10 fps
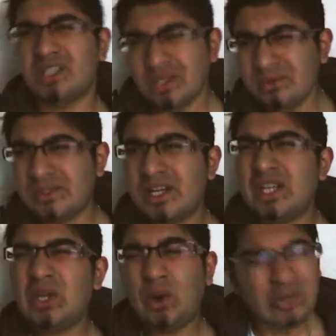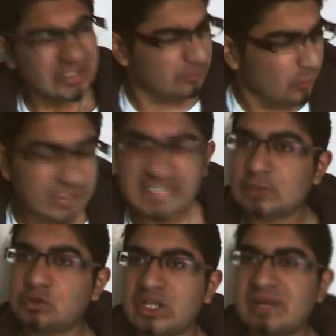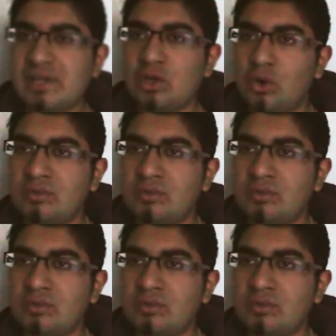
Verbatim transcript: You! You're always moaning and groaning about